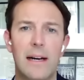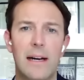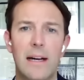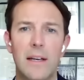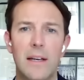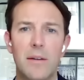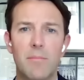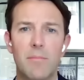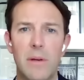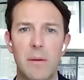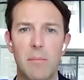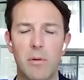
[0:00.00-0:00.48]

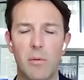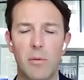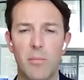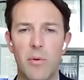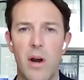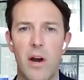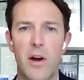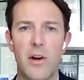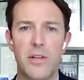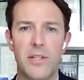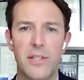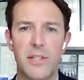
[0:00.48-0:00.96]
And people
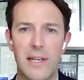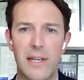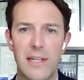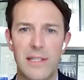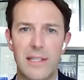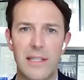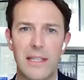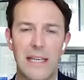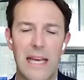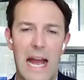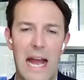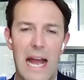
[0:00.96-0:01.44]
are
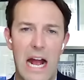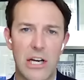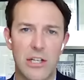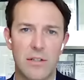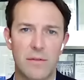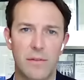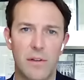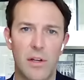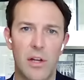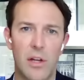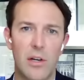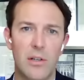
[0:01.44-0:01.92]
prioritizing cash
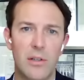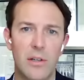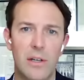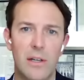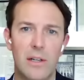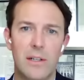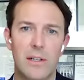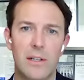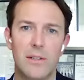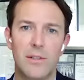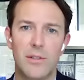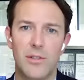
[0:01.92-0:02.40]
flow
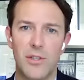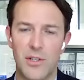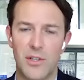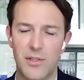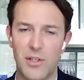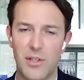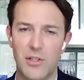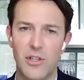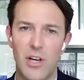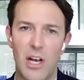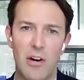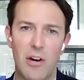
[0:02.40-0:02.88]

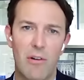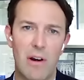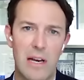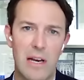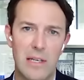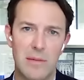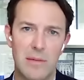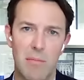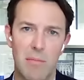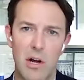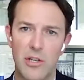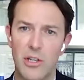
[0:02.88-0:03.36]
just to
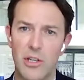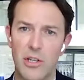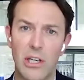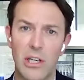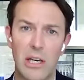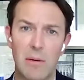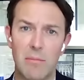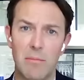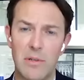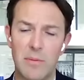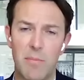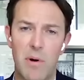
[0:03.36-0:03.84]
generate as much
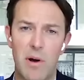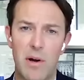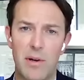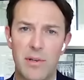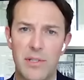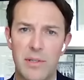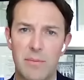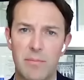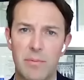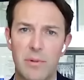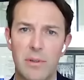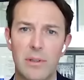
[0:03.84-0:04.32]
income as
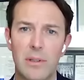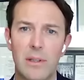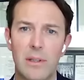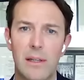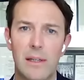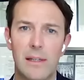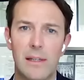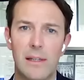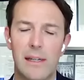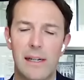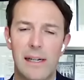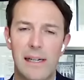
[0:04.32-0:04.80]
possible
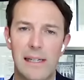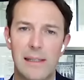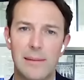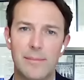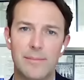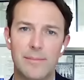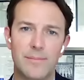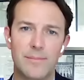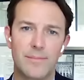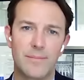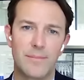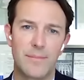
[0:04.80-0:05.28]

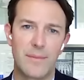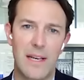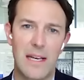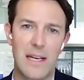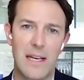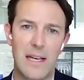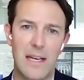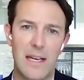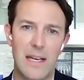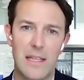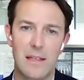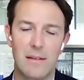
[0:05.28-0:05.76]

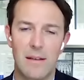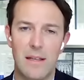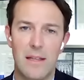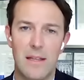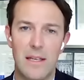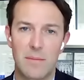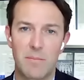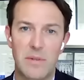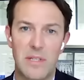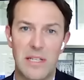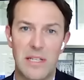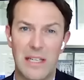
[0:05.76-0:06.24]
in
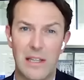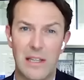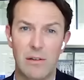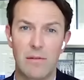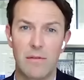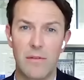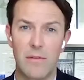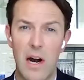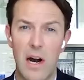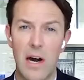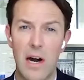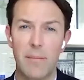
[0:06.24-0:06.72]
this particular
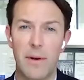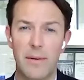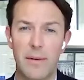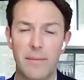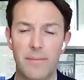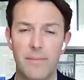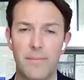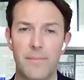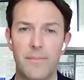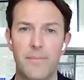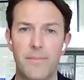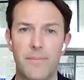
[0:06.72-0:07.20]
environment.